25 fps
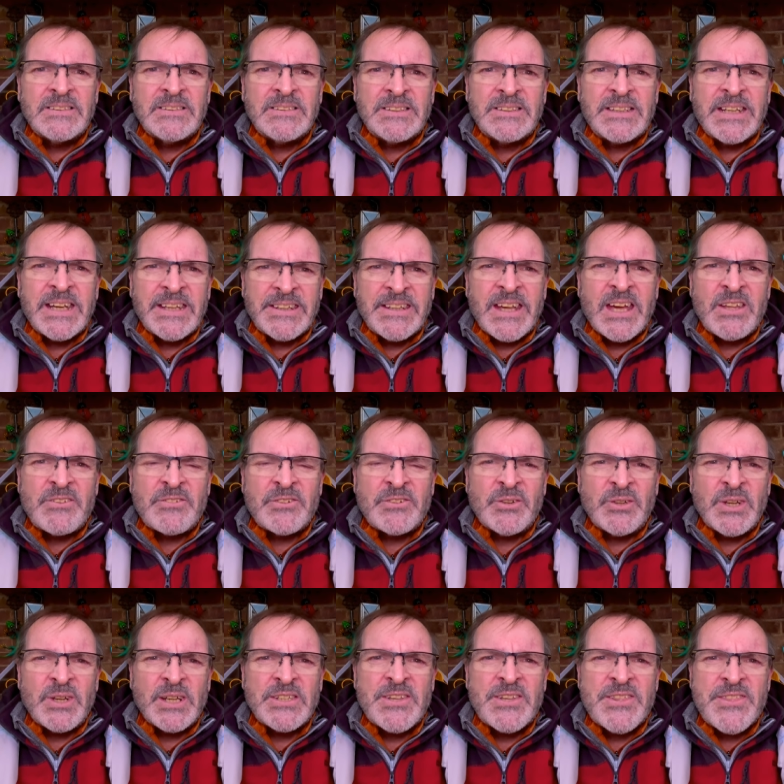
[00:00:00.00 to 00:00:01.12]
Get that through
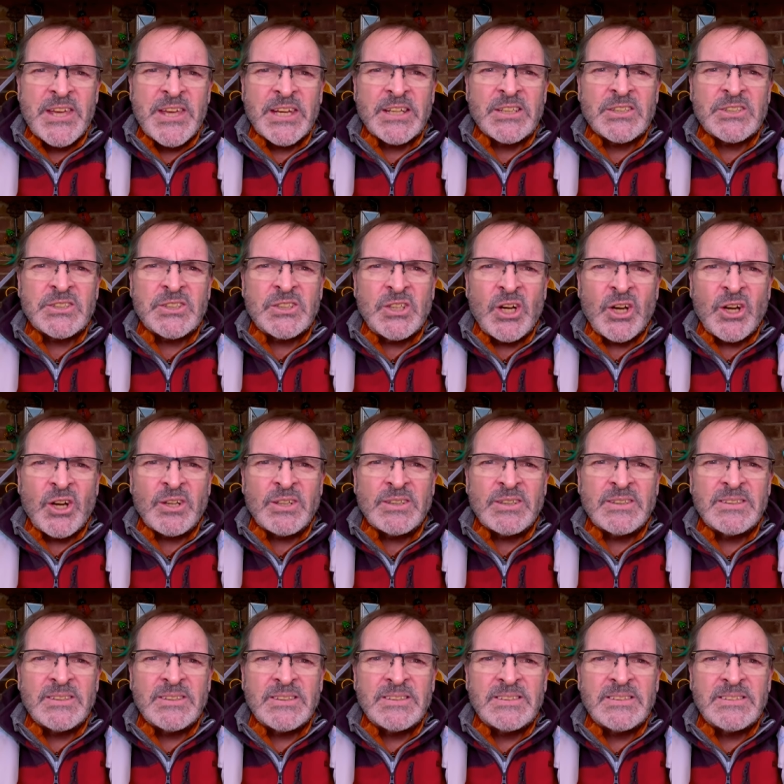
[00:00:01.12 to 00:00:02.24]
your thick skull.
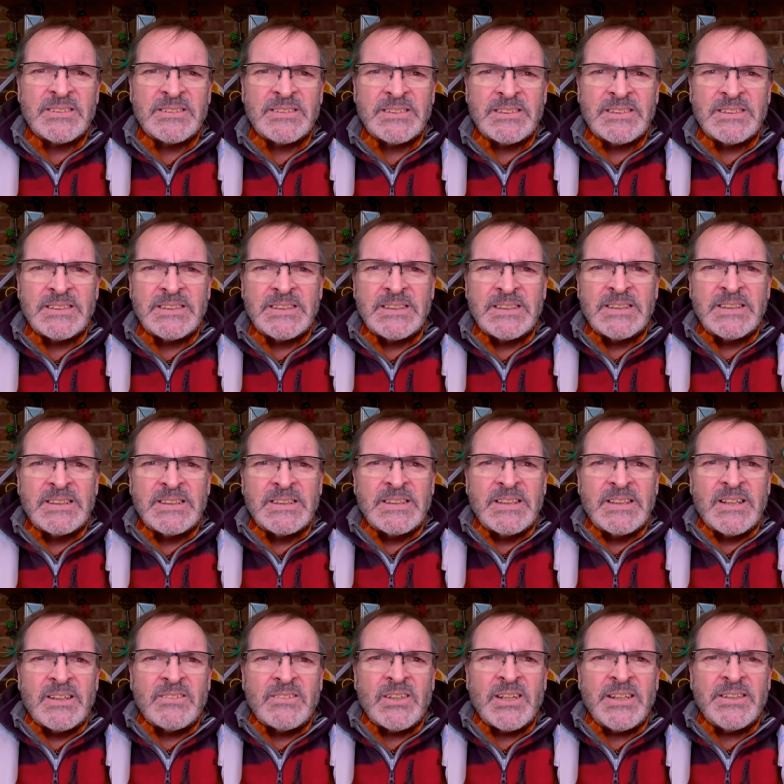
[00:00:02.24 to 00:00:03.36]

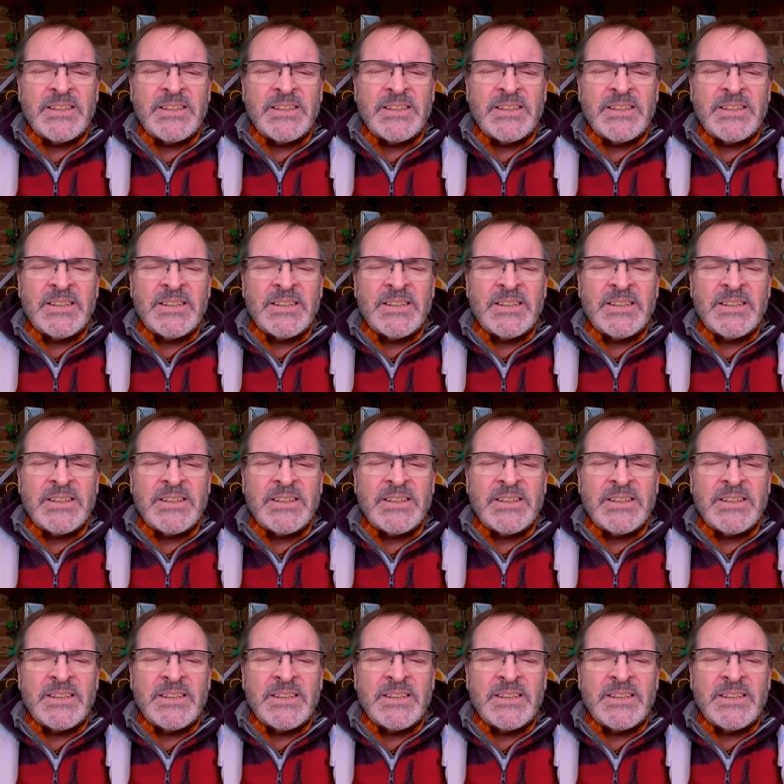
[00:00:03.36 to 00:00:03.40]
Right,